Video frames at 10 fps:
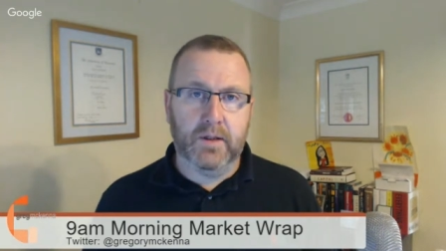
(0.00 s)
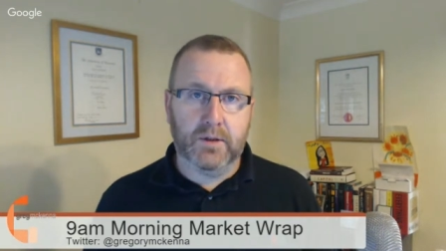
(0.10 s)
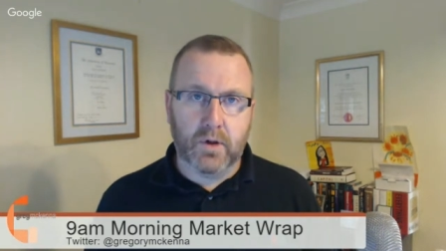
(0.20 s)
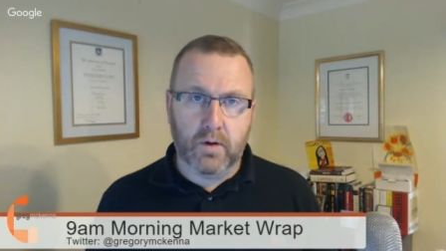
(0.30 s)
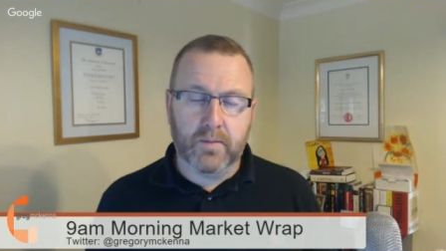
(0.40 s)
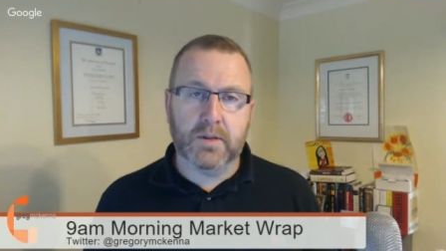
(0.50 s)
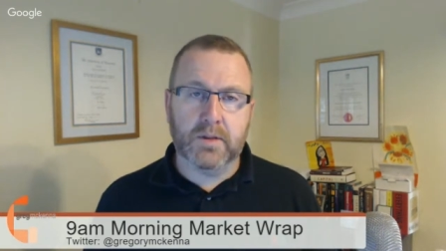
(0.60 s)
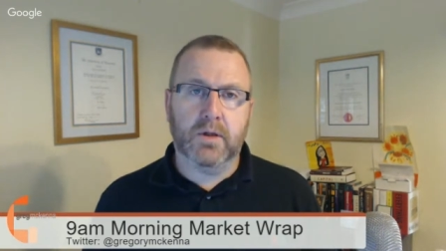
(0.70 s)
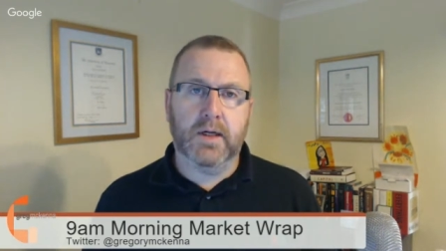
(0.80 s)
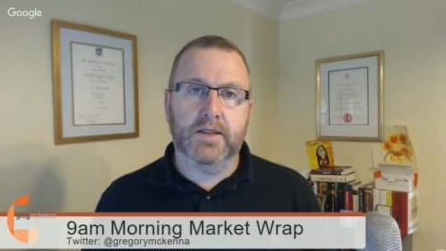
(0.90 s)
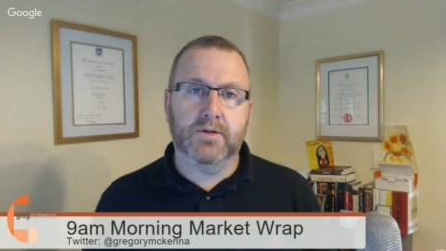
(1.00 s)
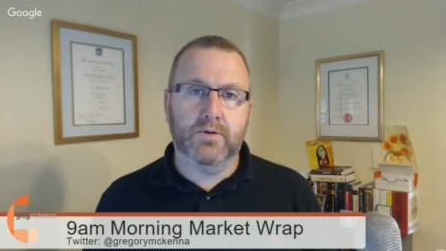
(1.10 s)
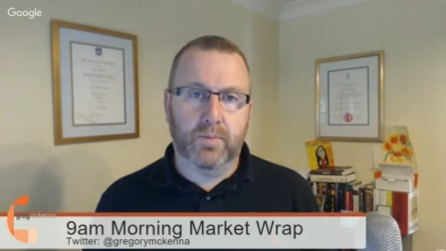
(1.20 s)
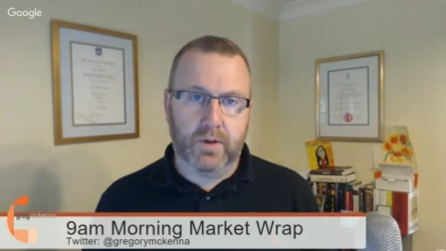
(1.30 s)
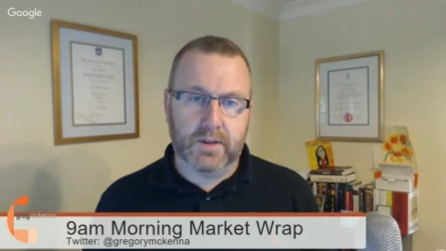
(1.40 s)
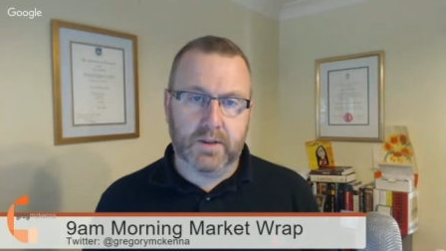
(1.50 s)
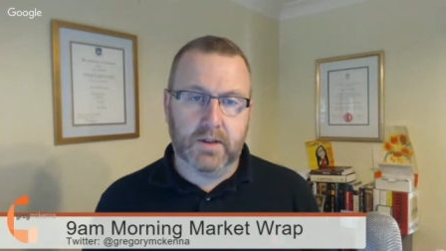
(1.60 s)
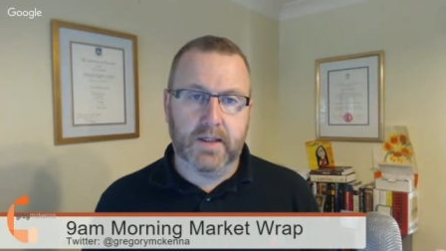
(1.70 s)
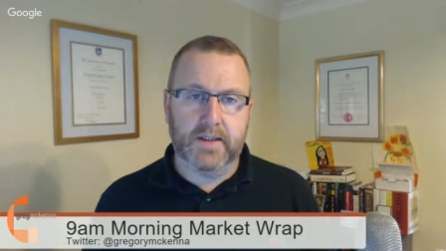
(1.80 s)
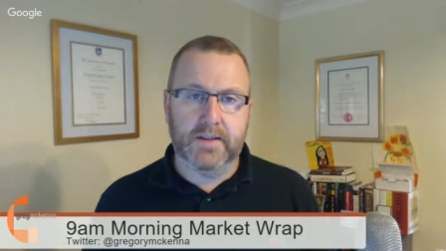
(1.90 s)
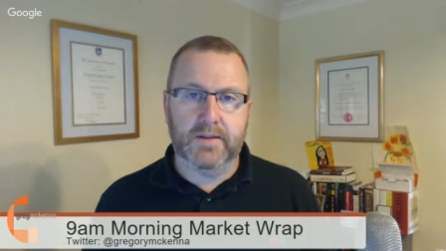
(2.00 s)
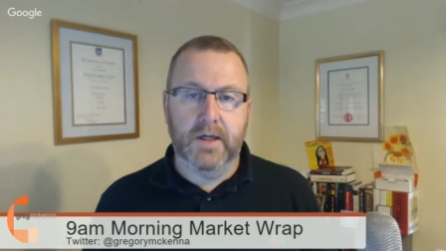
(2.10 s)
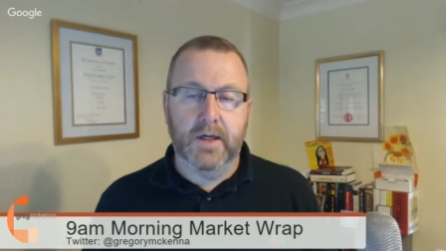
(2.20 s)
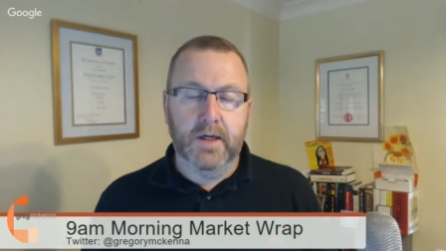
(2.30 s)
either time consolidations or price consolidations.